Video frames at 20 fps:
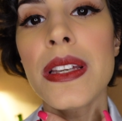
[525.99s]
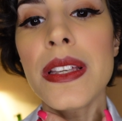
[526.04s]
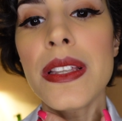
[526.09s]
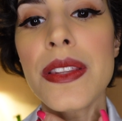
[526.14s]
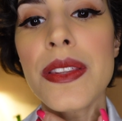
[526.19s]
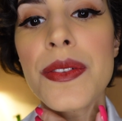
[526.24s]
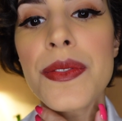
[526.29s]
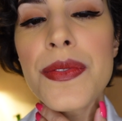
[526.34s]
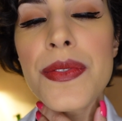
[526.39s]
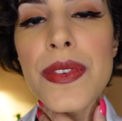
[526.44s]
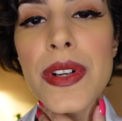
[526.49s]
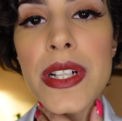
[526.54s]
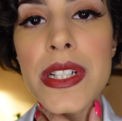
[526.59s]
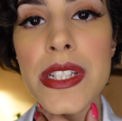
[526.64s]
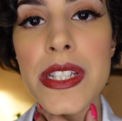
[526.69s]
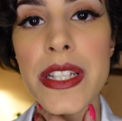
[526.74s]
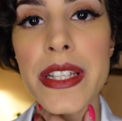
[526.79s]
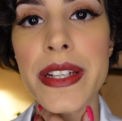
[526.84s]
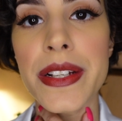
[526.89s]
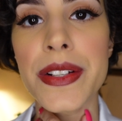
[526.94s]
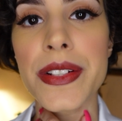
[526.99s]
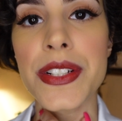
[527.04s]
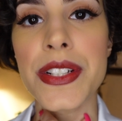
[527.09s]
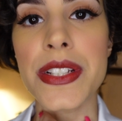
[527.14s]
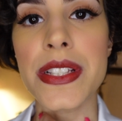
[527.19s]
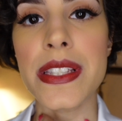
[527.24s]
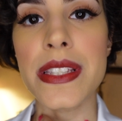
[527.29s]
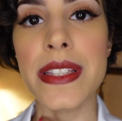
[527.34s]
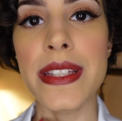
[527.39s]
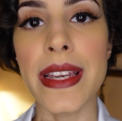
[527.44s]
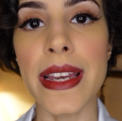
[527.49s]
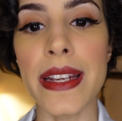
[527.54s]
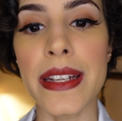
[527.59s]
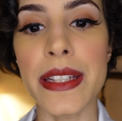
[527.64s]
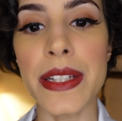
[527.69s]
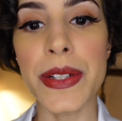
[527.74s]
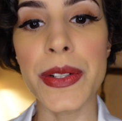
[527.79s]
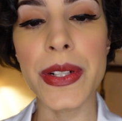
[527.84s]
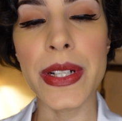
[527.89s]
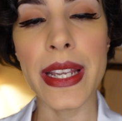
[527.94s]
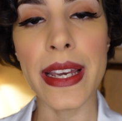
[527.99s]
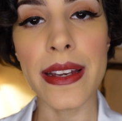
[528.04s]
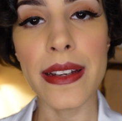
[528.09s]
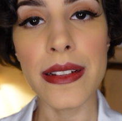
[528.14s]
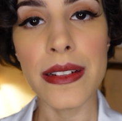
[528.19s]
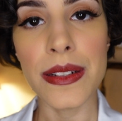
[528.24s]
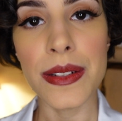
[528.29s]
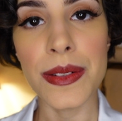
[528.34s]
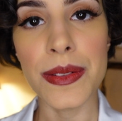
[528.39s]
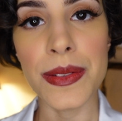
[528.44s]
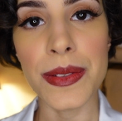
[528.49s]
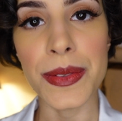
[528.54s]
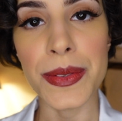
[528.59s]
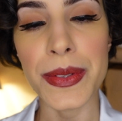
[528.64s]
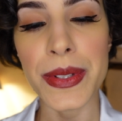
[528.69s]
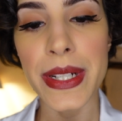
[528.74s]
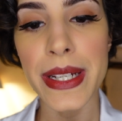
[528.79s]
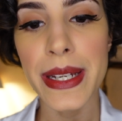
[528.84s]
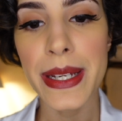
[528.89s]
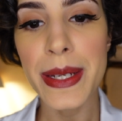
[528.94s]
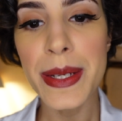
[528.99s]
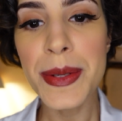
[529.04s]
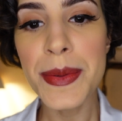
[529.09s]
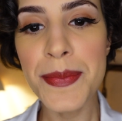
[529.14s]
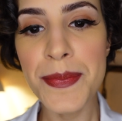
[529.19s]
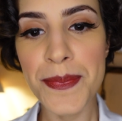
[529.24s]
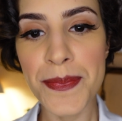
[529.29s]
in the front here, just scanning your neck, okay?